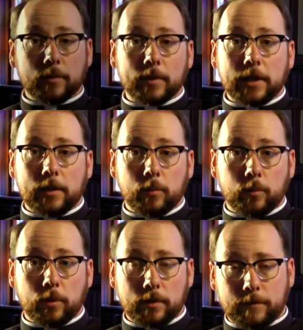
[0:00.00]
the really
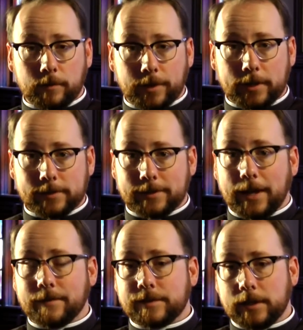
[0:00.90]
wonderful things that
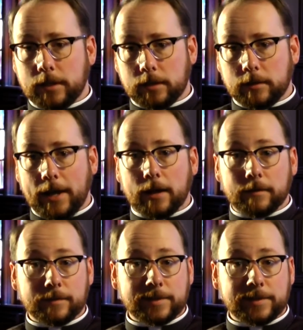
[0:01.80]
I've seen out of